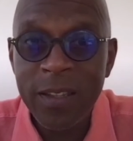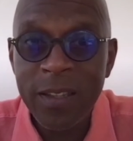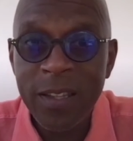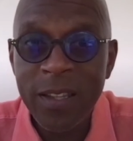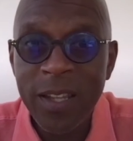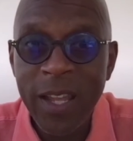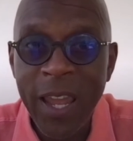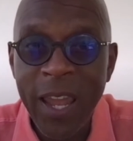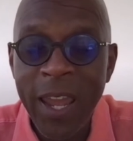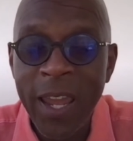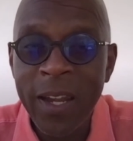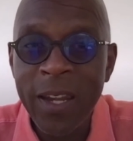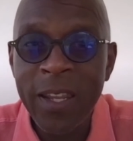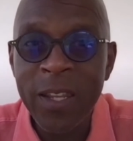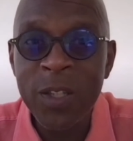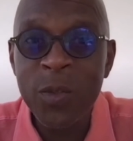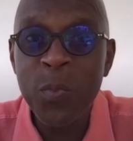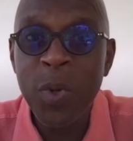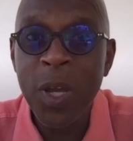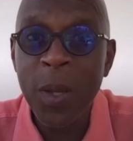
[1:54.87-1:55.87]
and
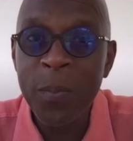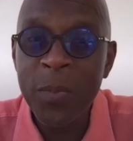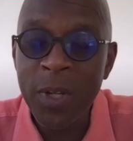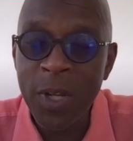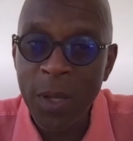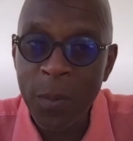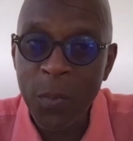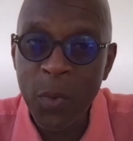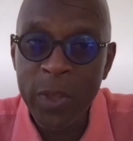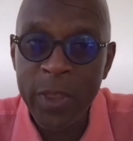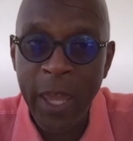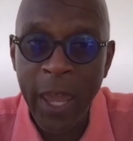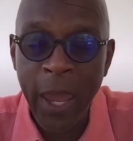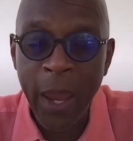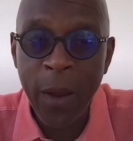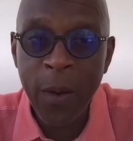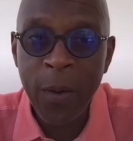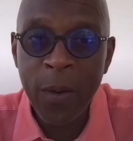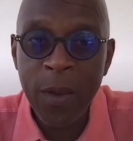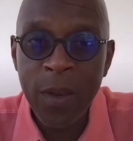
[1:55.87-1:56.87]
is pumped up with
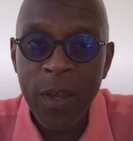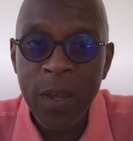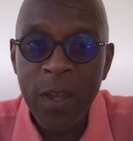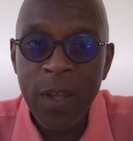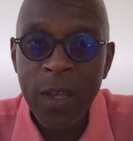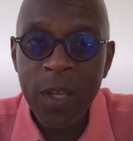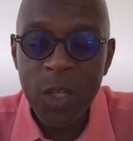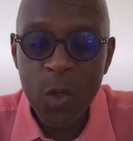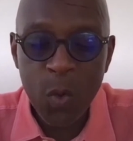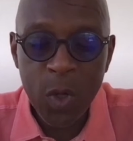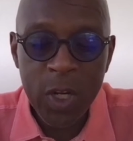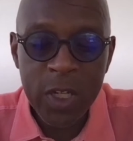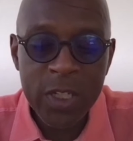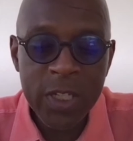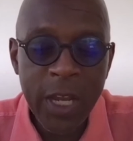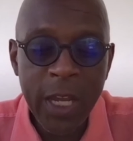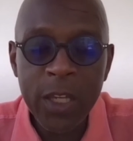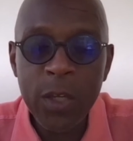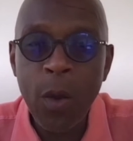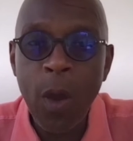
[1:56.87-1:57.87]
air. You want to
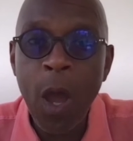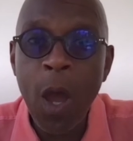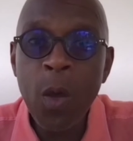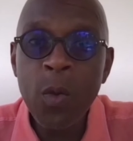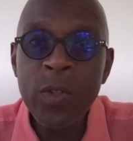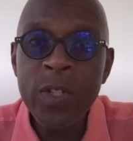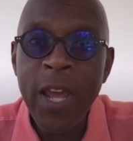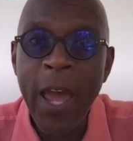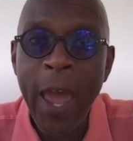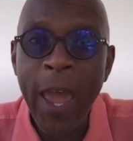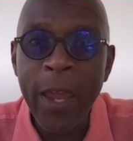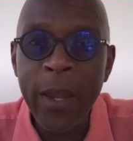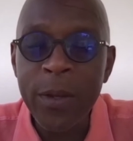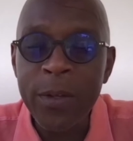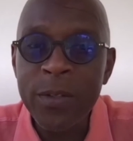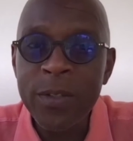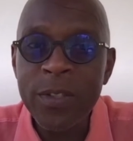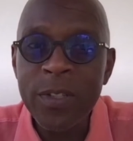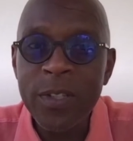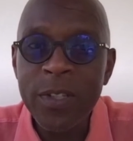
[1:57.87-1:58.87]
check your own
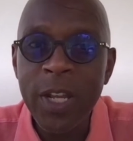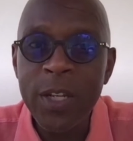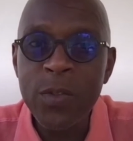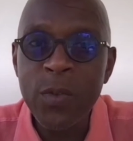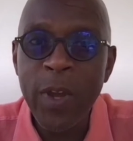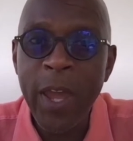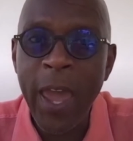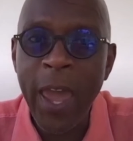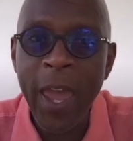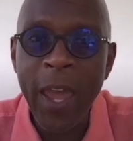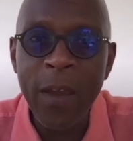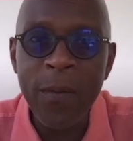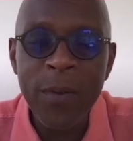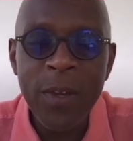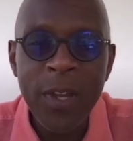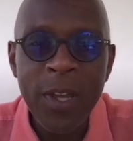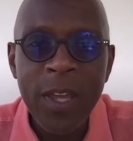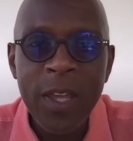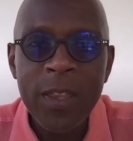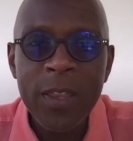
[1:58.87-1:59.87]
tires that you have.
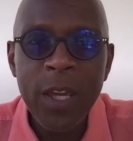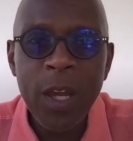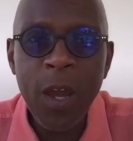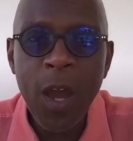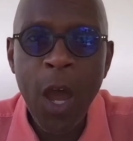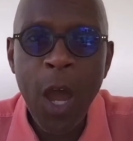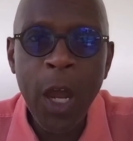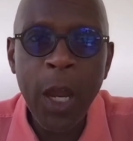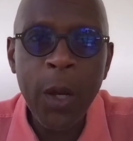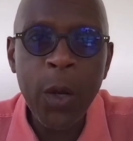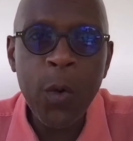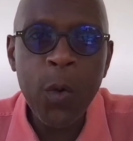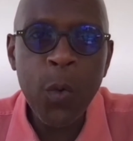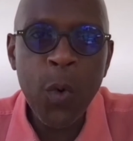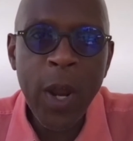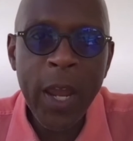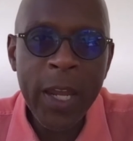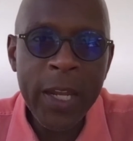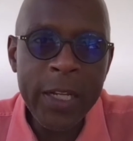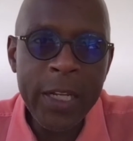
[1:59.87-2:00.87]
There are
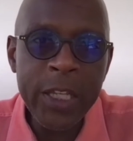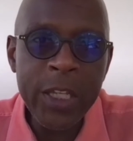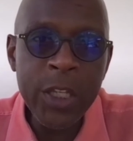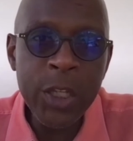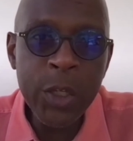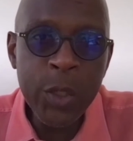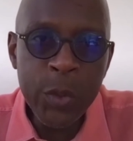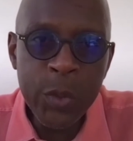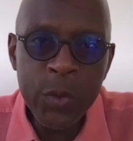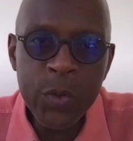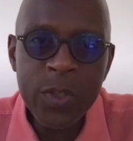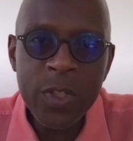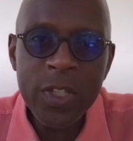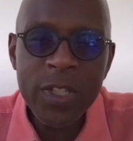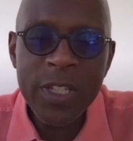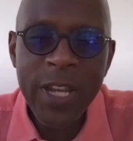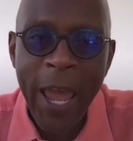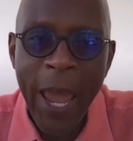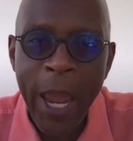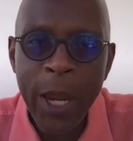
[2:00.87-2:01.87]
great
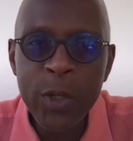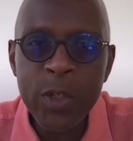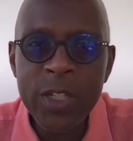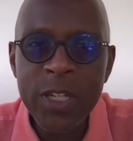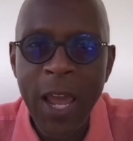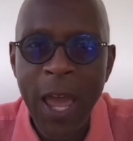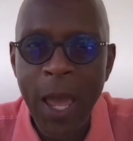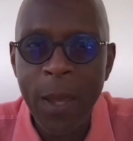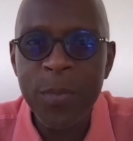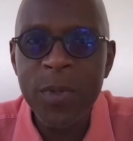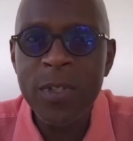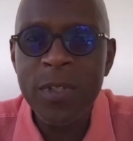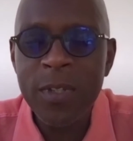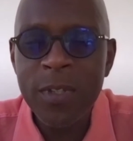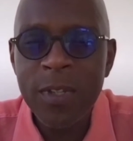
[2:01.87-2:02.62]
used tire shops